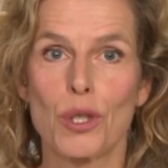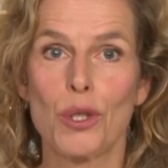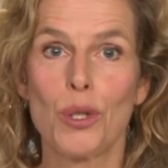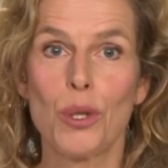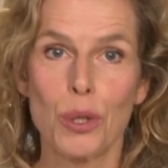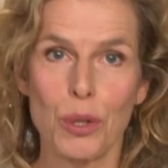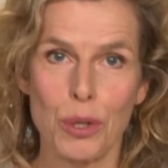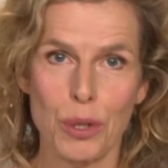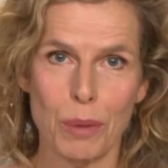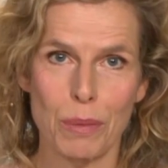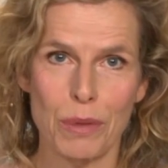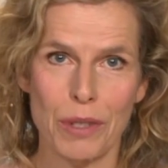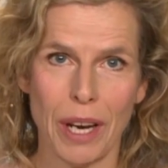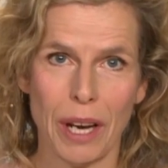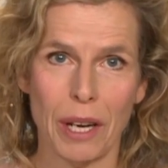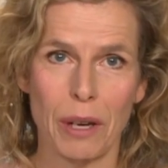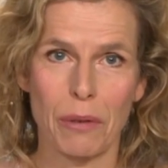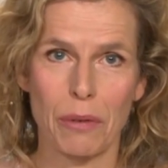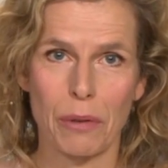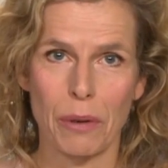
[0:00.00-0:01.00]
a YouTube
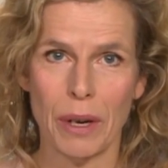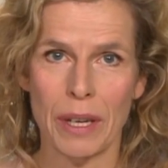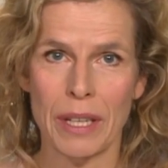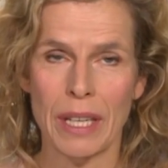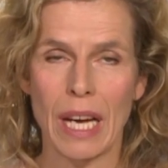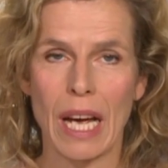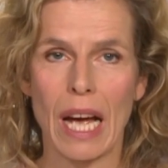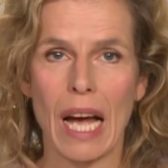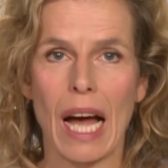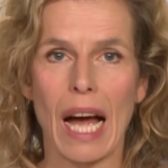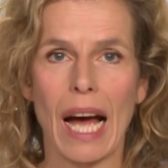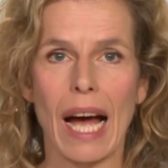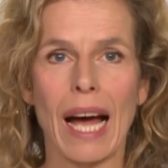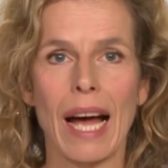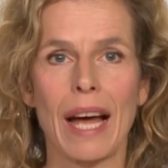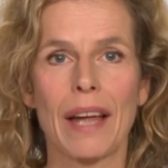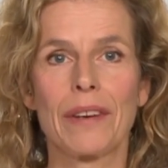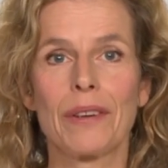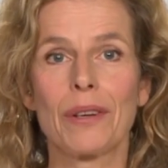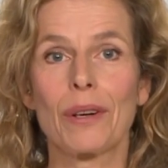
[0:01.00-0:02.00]
channel for it.
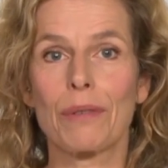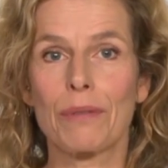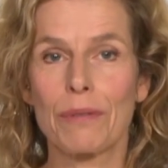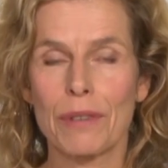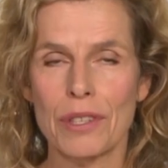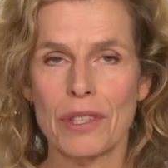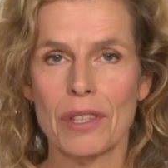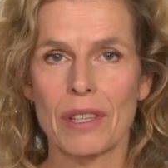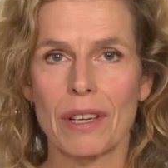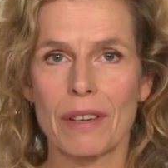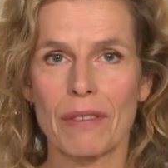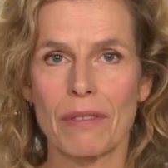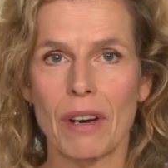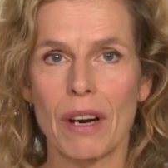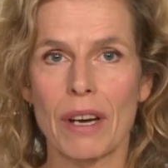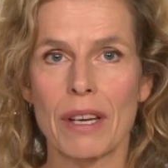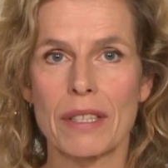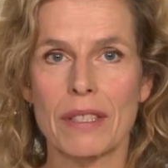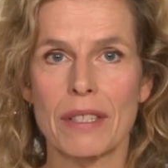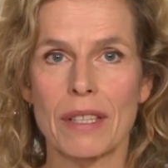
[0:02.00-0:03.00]
And the official
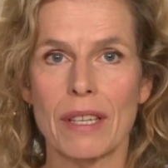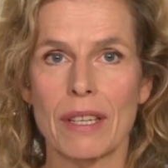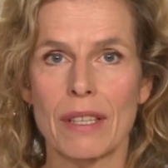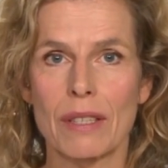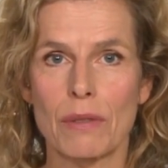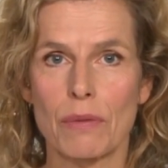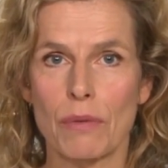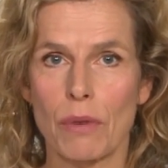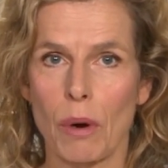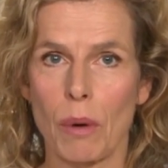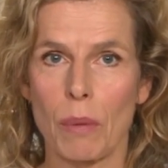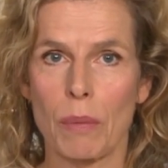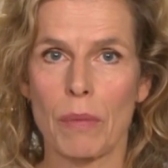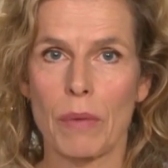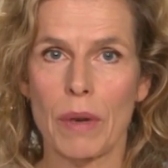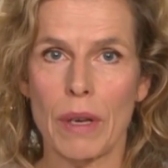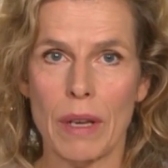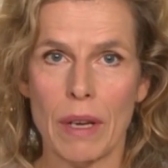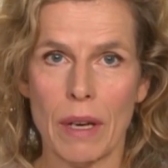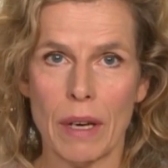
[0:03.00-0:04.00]
advice is from
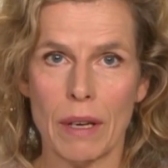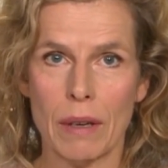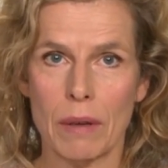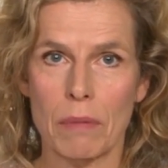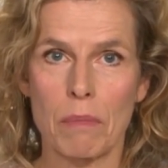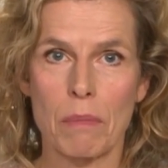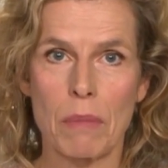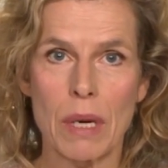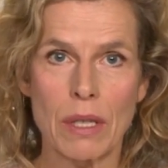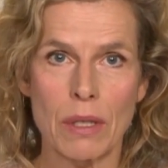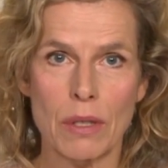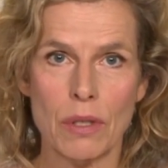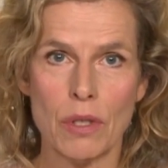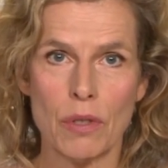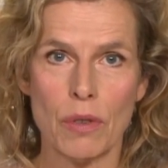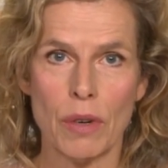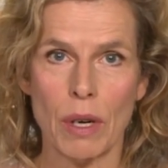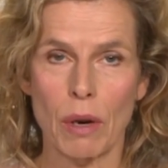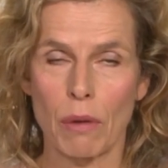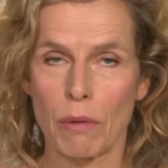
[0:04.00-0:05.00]
the
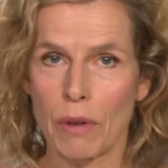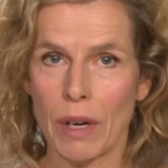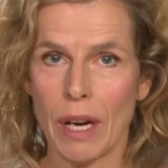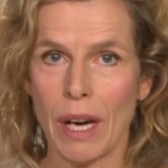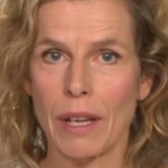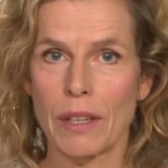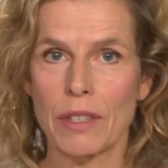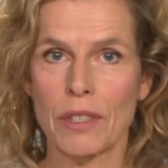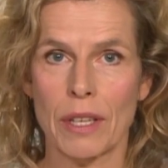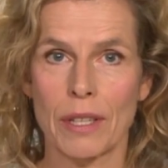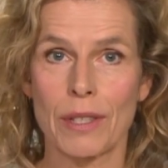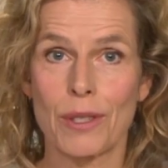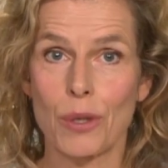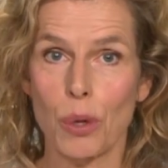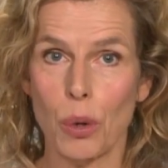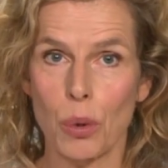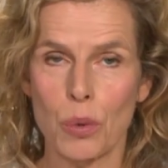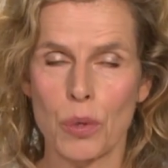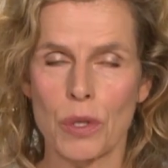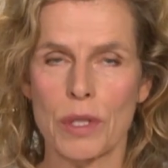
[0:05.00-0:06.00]
Ministry of Culture
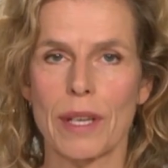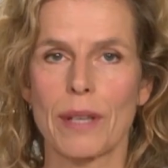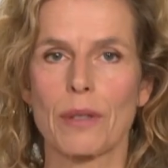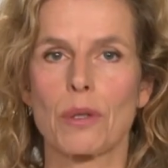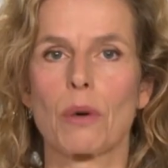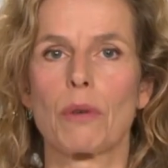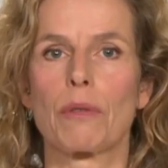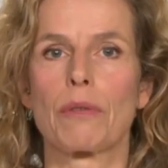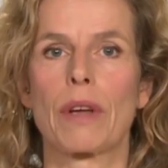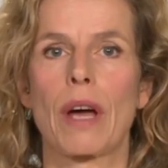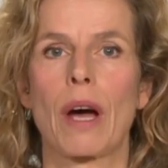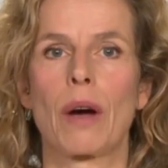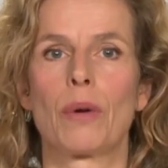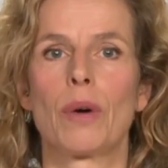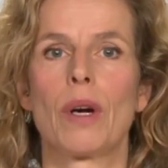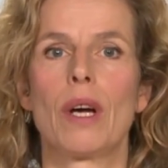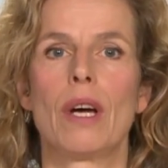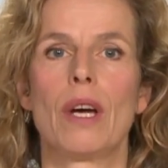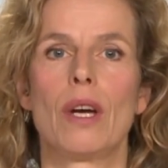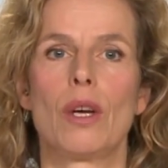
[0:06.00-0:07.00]
don't set off now
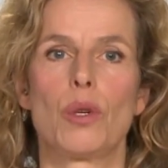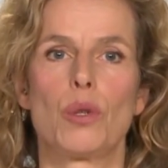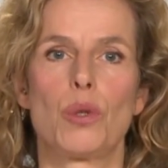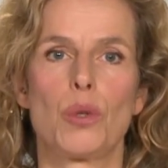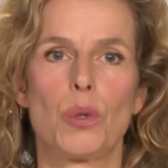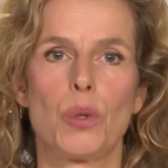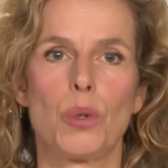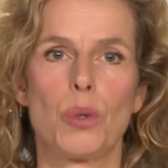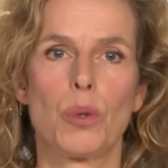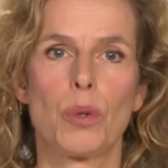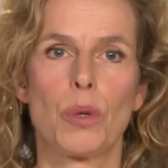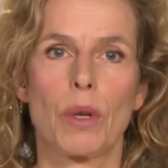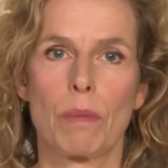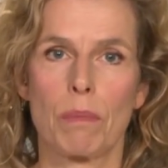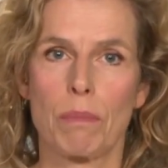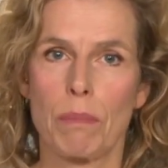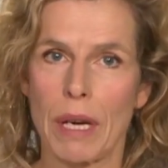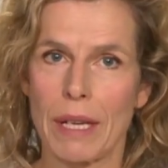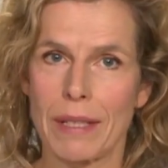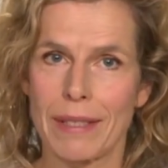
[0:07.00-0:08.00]
to
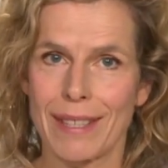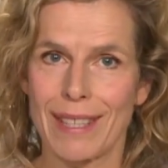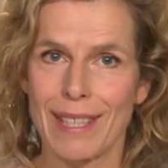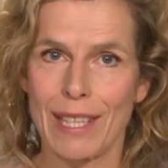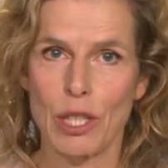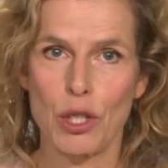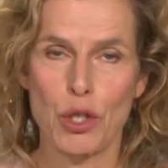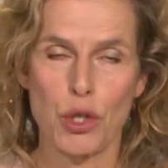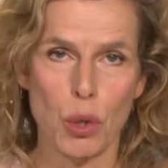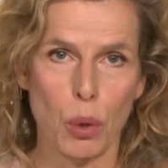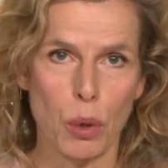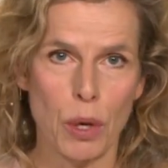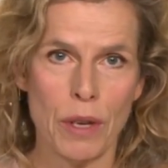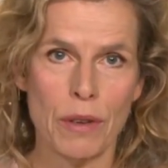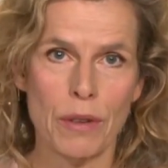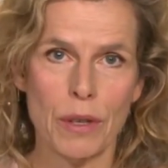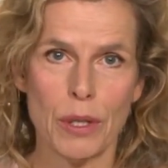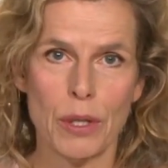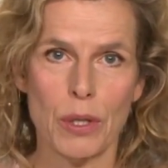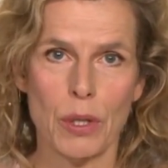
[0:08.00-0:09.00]
basically join the